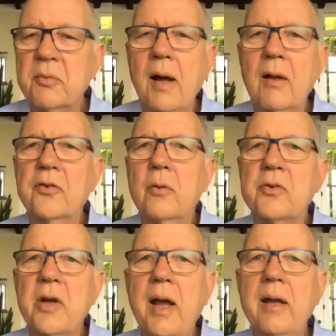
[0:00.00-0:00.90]
models. So
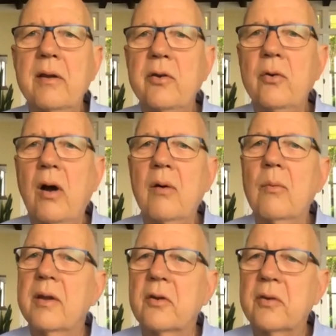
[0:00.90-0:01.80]
Jane, you are
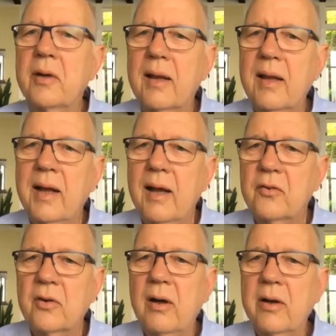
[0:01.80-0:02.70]
with us. I think I
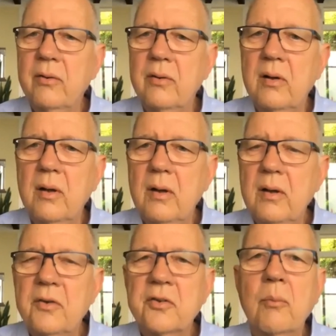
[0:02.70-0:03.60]
saw you
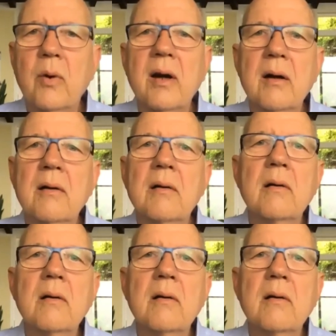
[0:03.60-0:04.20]
somewhere.